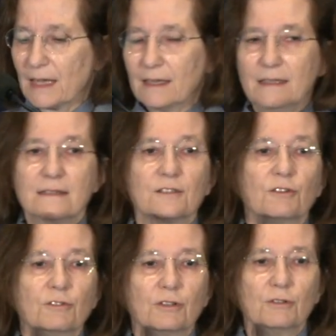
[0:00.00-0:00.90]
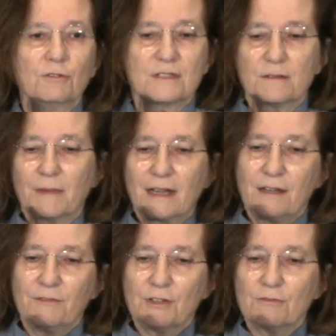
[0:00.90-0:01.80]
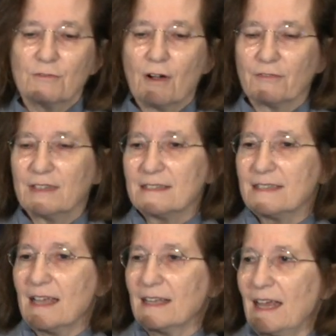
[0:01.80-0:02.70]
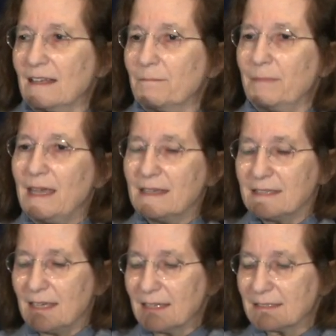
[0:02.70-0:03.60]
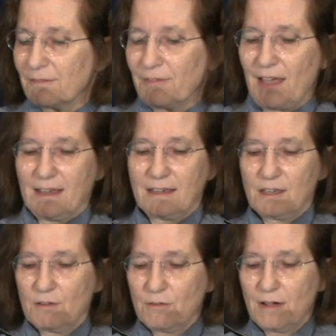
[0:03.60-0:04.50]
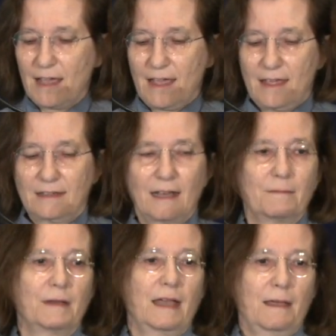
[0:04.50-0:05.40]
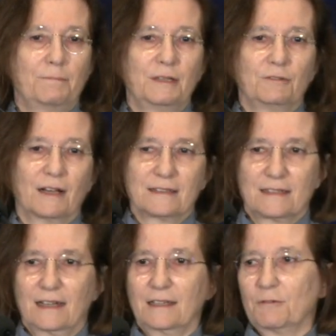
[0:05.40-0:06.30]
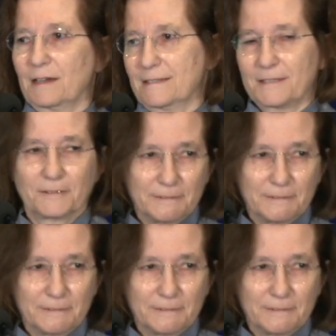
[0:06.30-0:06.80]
this concludes my review of the CLL basics. Thank you, and I'm happy to answer any questions.